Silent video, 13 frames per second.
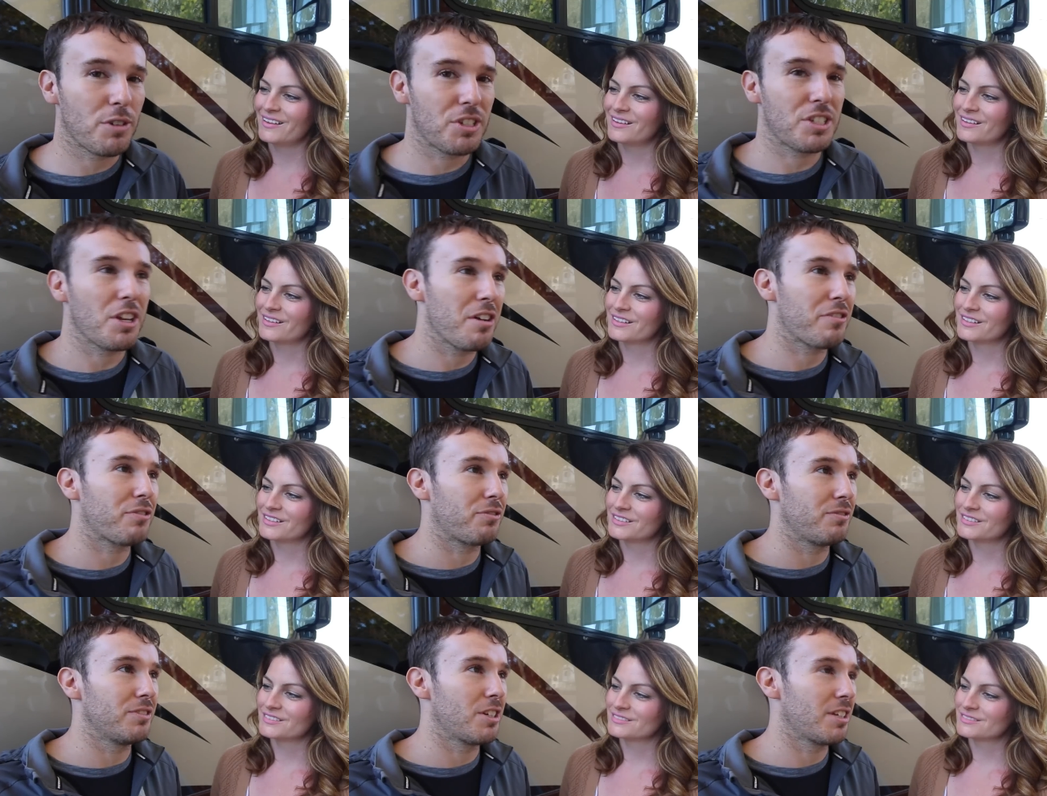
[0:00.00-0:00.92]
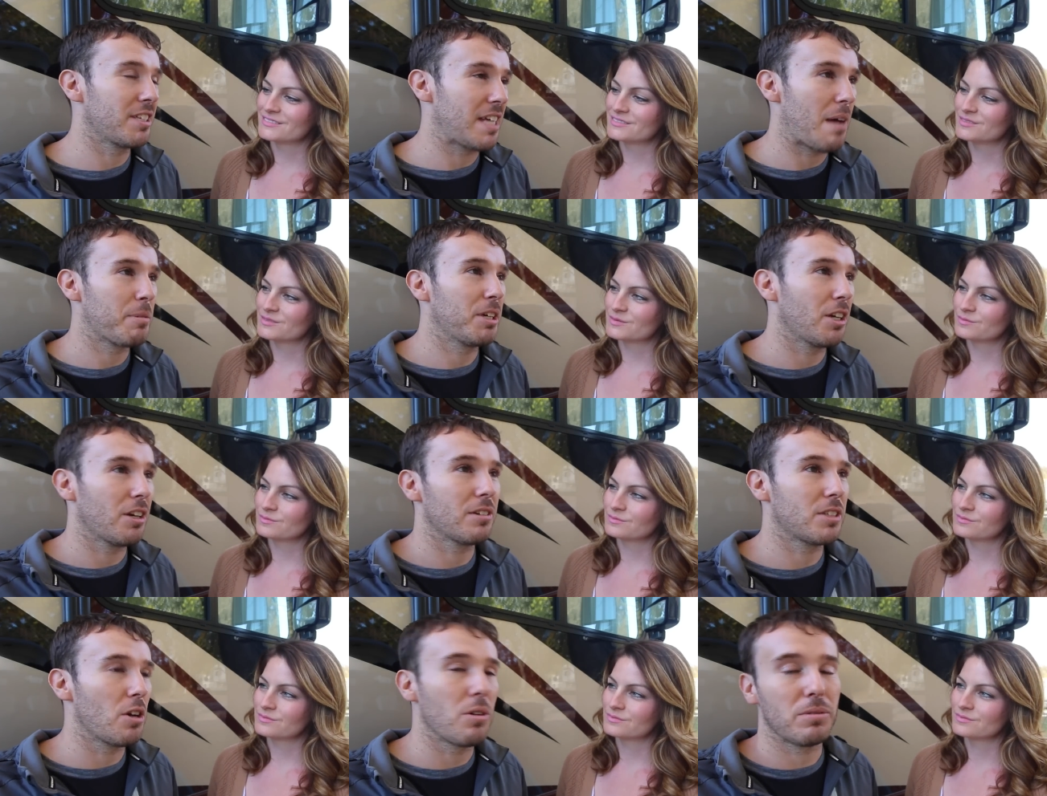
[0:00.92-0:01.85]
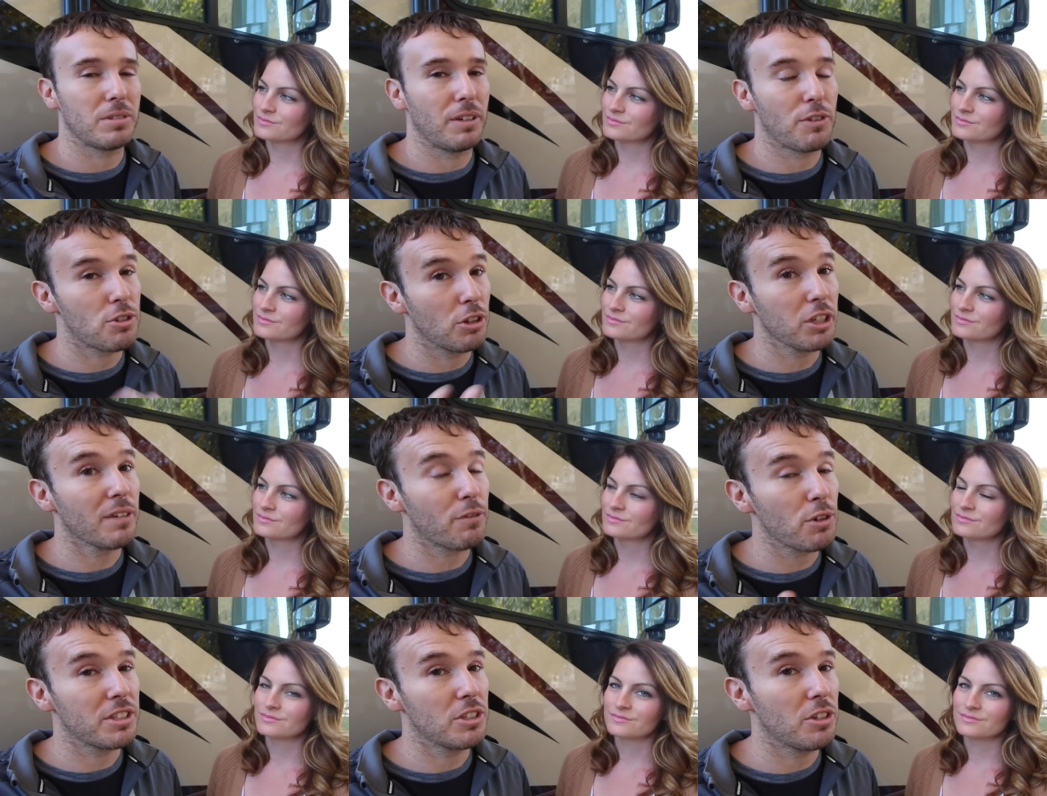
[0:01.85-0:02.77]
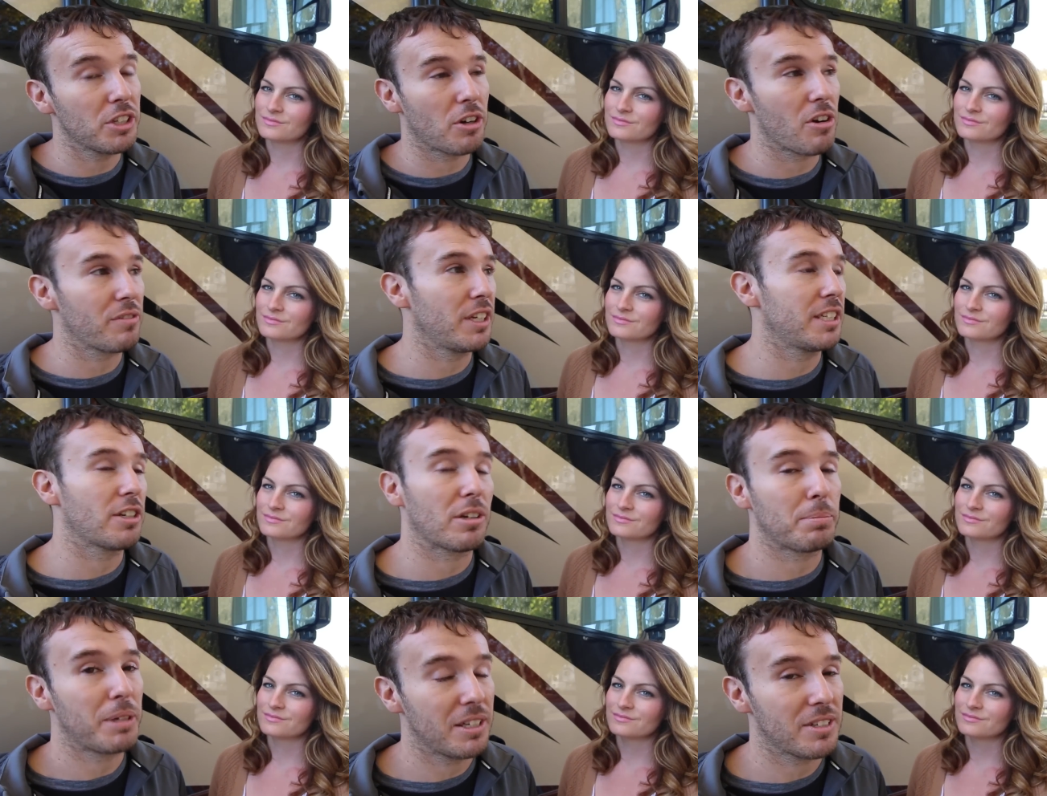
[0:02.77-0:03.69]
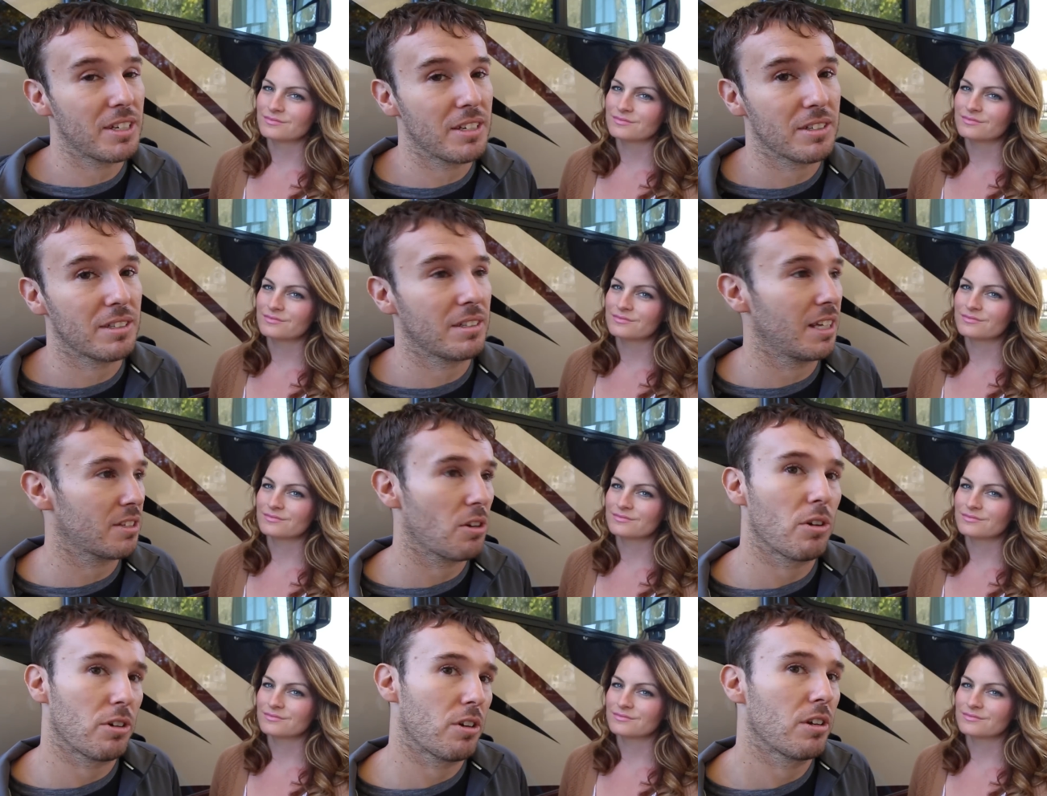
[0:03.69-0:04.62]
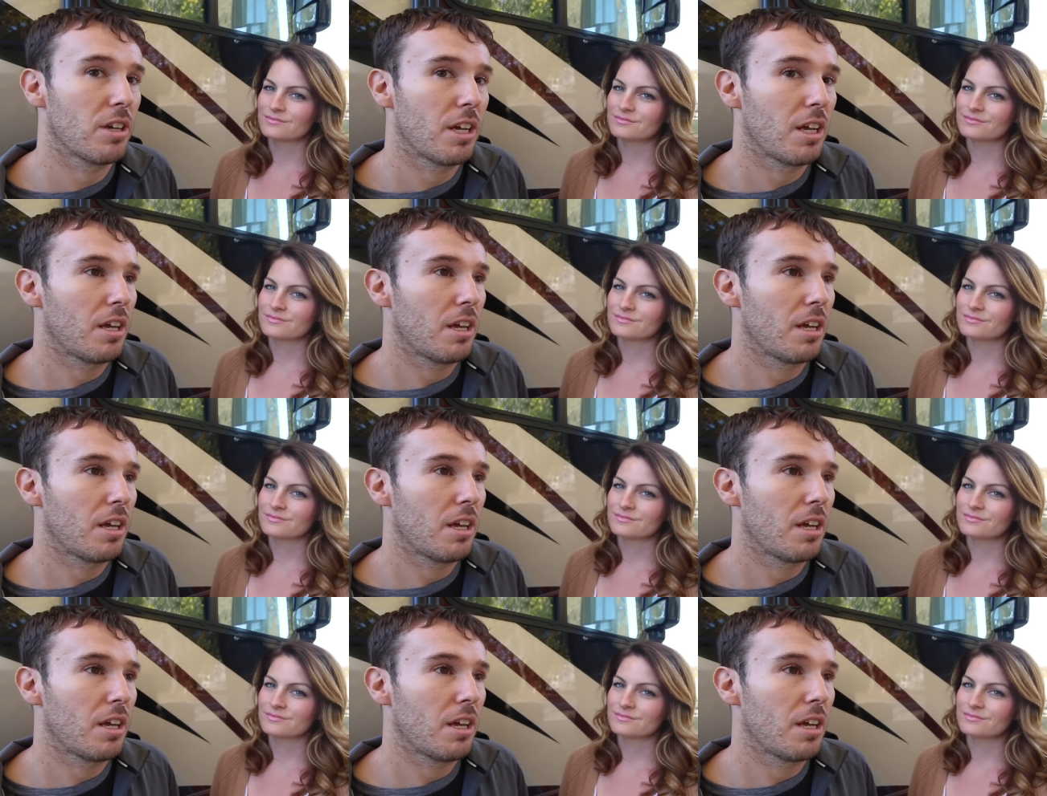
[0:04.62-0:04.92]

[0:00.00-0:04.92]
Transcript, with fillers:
Speaker 1: for stuff during the time of year. Don't if you're looking for a deal on an RV during peak season, it's harder.